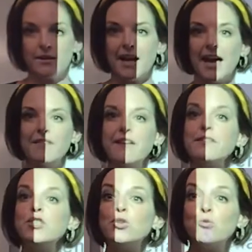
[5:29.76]
Okay, if you have a
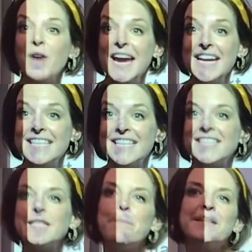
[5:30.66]
trait, it's
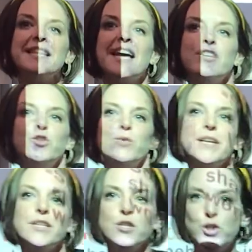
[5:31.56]
something that you
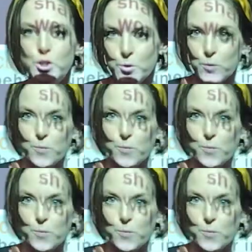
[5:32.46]
can do,